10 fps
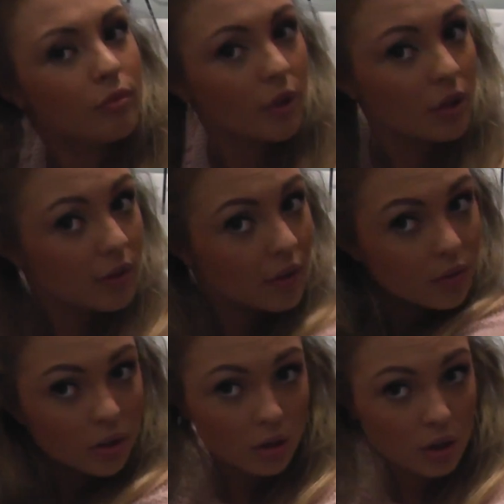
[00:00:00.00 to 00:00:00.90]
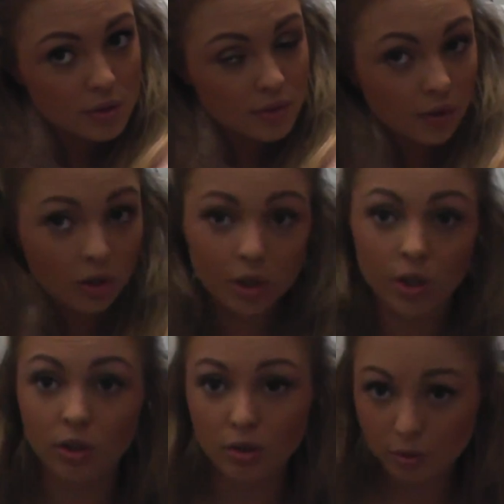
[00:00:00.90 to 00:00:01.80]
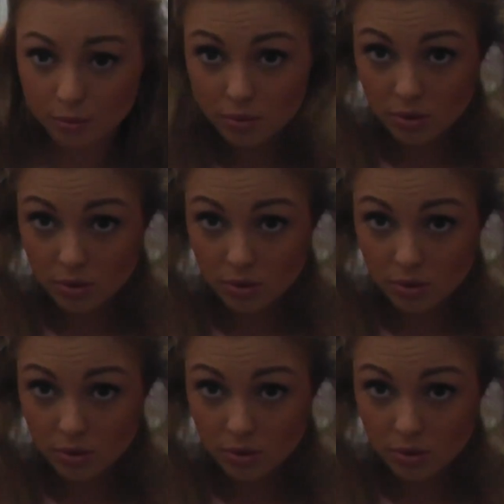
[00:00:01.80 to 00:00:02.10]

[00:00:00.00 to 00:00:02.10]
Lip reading: So you've got loads of volume.